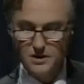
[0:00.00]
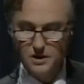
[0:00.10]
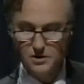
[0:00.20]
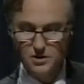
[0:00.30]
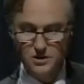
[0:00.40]

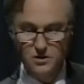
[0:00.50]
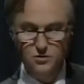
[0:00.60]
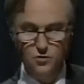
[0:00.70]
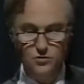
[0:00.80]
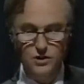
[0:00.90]
those
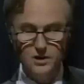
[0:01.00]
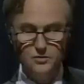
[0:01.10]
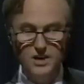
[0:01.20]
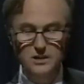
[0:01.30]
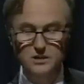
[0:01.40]
so-called
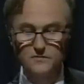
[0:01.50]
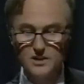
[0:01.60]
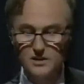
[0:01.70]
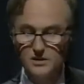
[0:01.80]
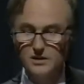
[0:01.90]

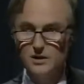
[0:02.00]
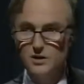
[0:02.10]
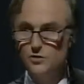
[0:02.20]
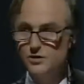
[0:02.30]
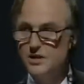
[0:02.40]
relativists
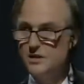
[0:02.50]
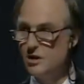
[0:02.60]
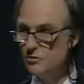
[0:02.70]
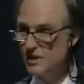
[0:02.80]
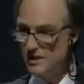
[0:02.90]
who see
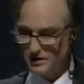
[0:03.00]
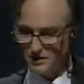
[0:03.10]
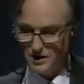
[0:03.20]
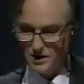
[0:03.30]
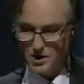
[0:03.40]
no
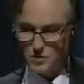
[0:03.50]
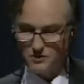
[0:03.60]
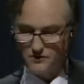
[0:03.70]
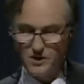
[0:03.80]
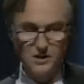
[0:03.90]
reason to
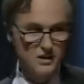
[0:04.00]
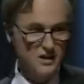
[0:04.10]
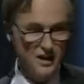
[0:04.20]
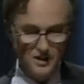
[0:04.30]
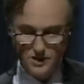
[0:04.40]
prefer
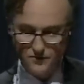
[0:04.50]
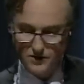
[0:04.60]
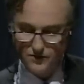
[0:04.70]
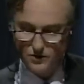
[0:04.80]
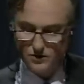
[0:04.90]

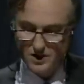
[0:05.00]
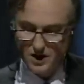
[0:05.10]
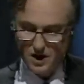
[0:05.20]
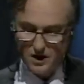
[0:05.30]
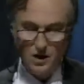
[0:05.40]
scientific views
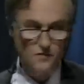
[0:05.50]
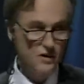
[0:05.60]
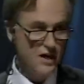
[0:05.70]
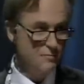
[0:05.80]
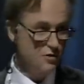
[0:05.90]

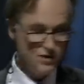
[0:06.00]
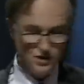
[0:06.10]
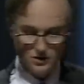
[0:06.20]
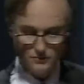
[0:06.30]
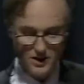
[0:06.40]
over
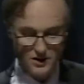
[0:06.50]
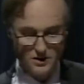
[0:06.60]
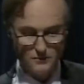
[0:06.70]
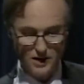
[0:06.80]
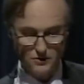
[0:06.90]
aboriginal
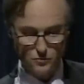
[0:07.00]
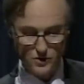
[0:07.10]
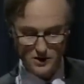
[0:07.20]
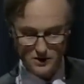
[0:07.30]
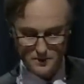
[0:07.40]
myths about the
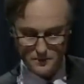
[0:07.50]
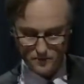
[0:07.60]
world.